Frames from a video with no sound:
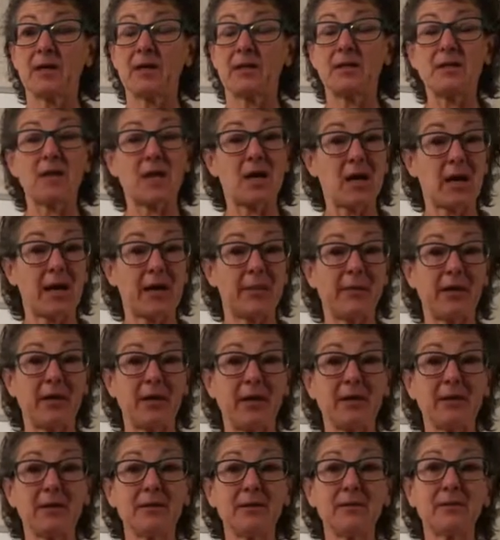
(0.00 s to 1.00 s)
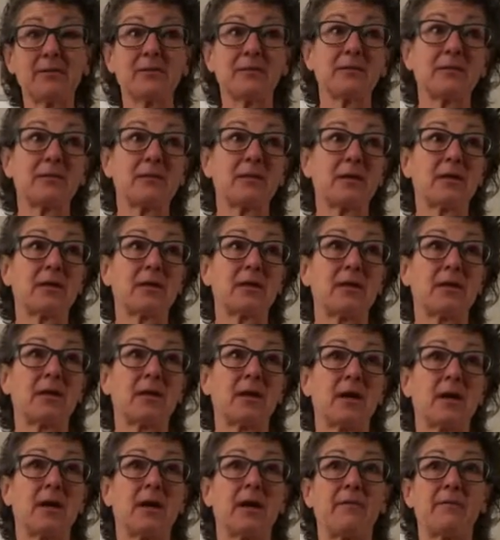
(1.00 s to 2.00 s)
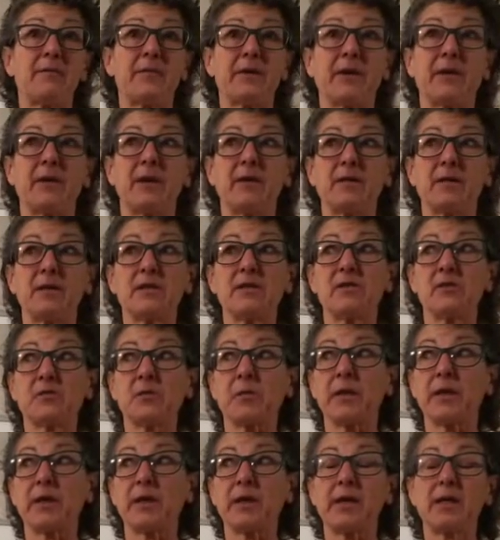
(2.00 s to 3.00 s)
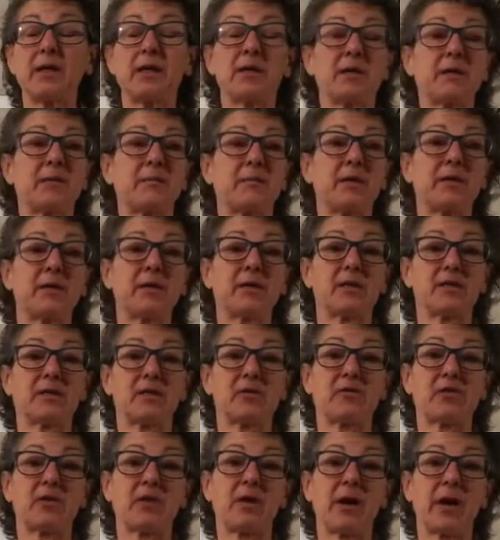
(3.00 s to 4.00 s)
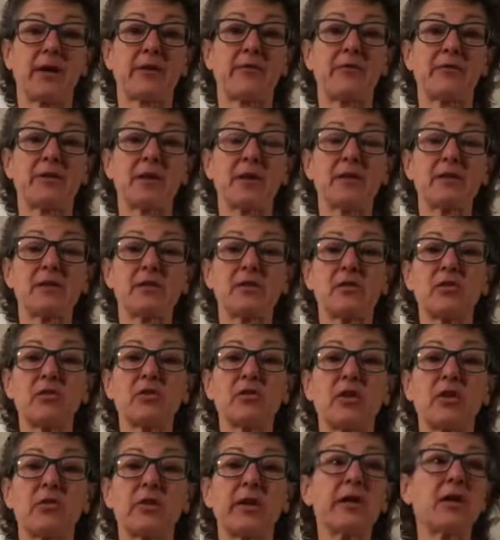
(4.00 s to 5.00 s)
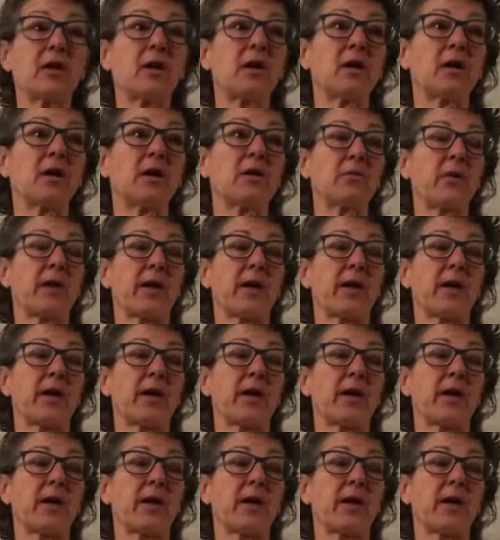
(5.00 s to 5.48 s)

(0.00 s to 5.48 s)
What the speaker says: timing being this week, because there's a lot of things that are going on.